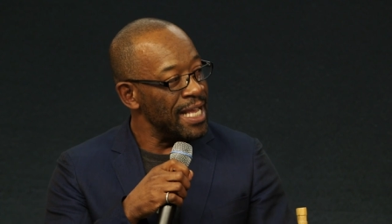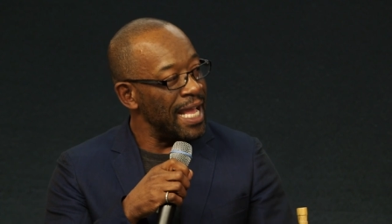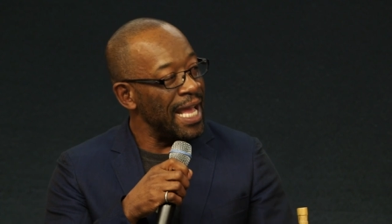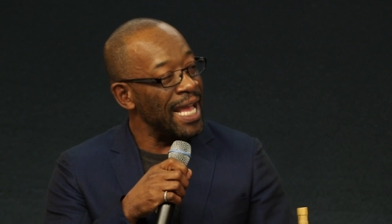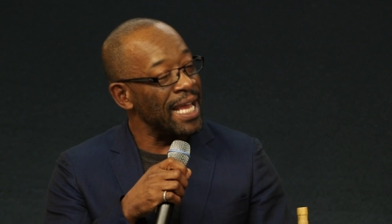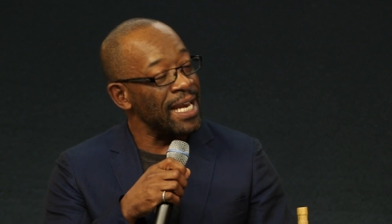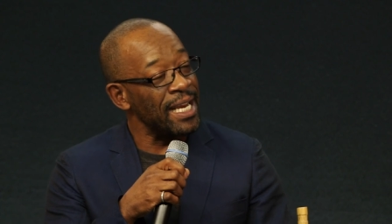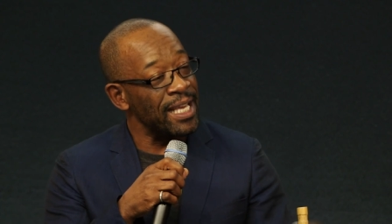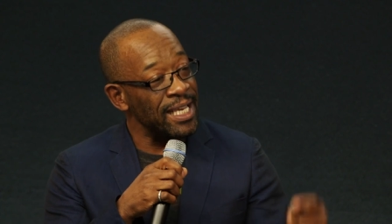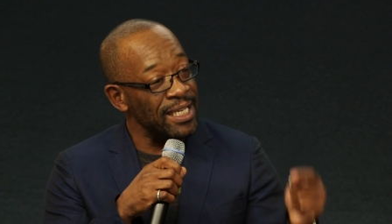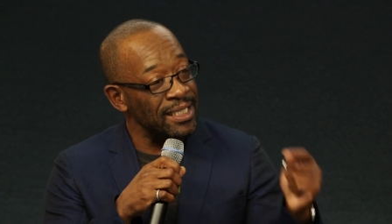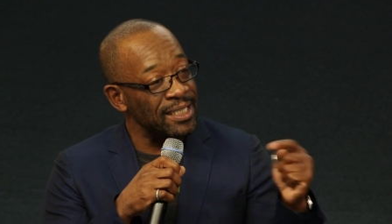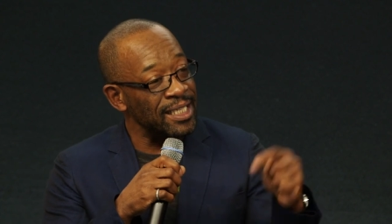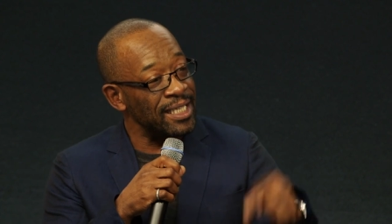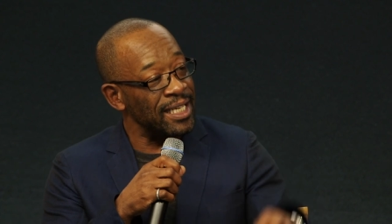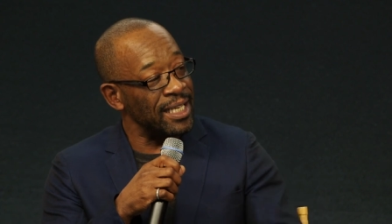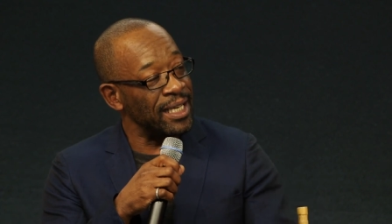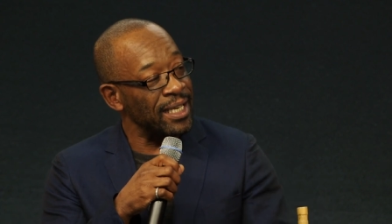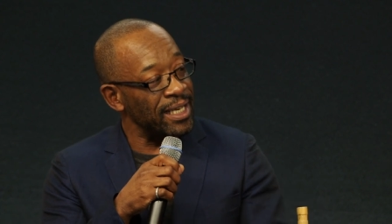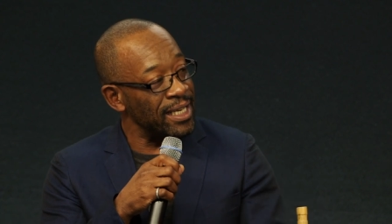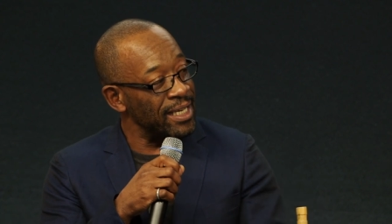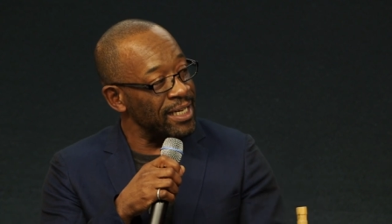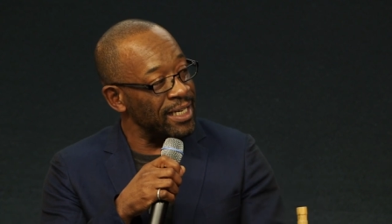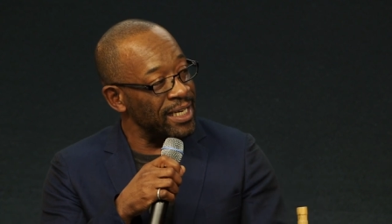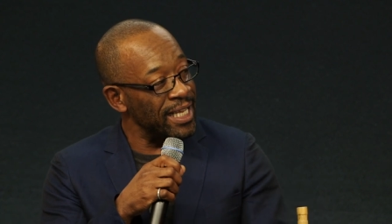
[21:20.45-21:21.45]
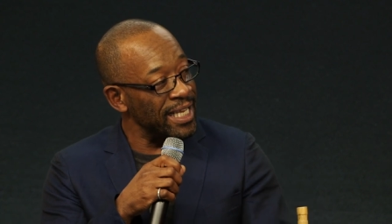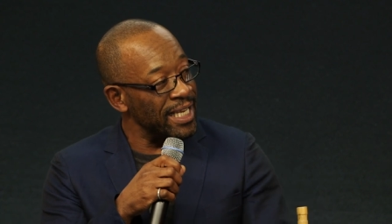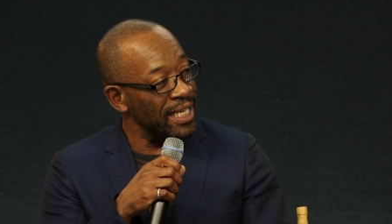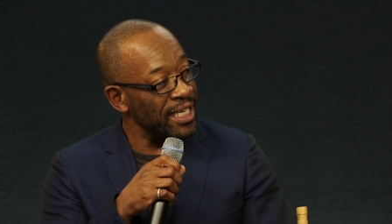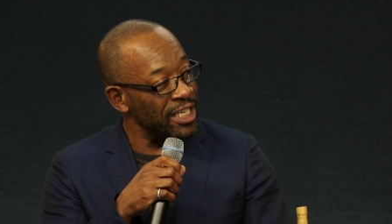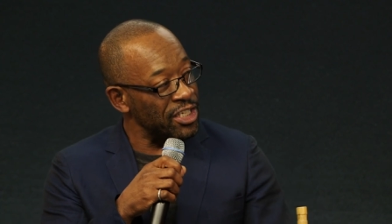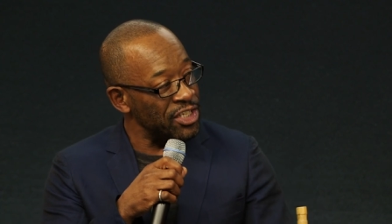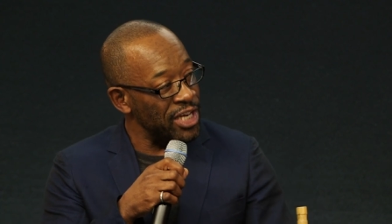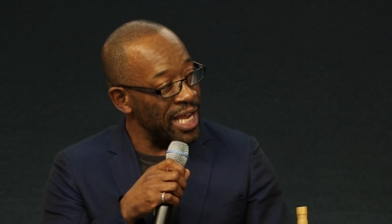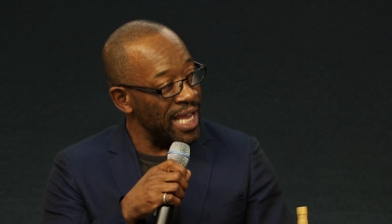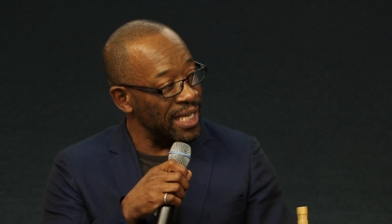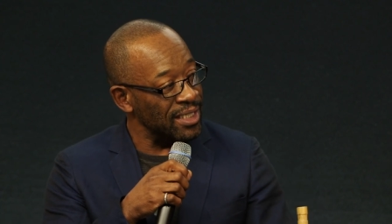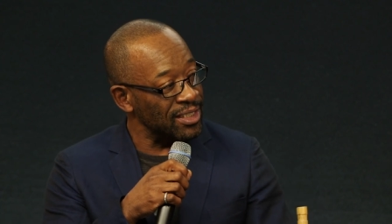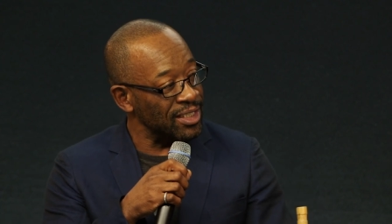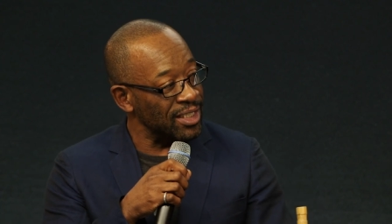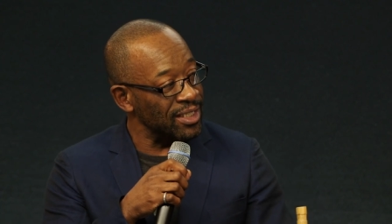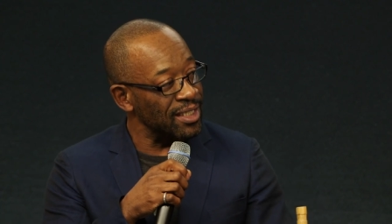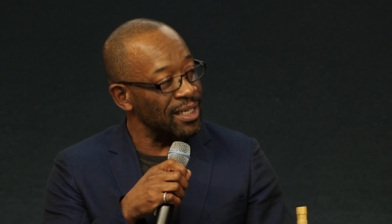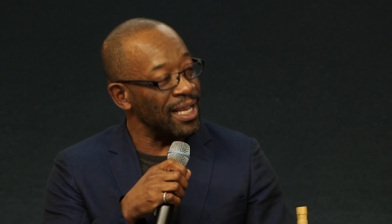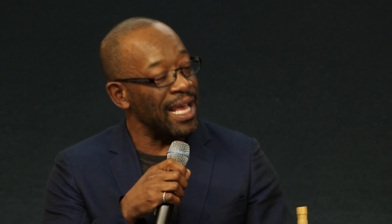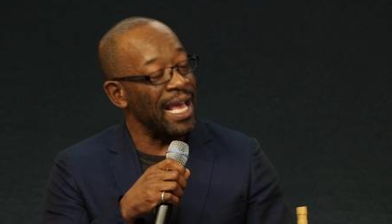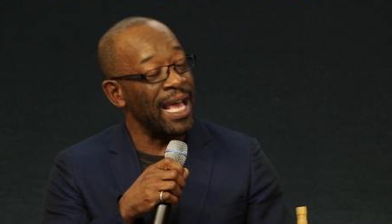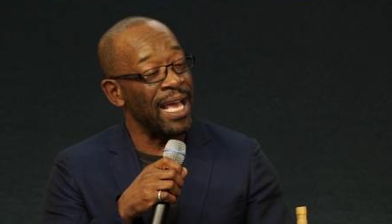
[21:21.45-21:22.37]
And he did it in an English accent. Wow.